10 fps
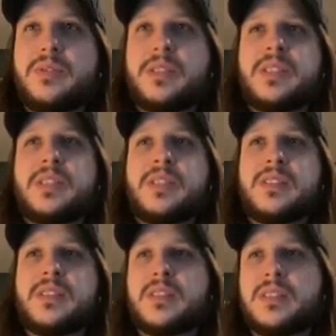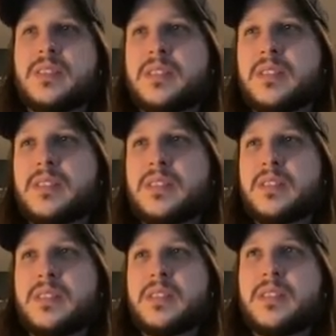
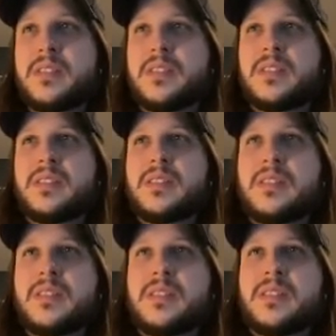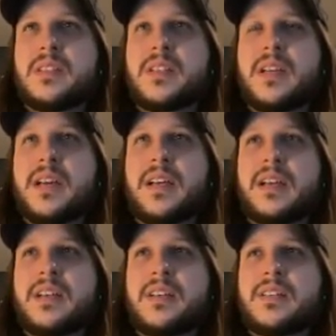
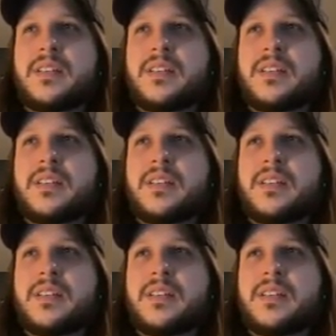(silent)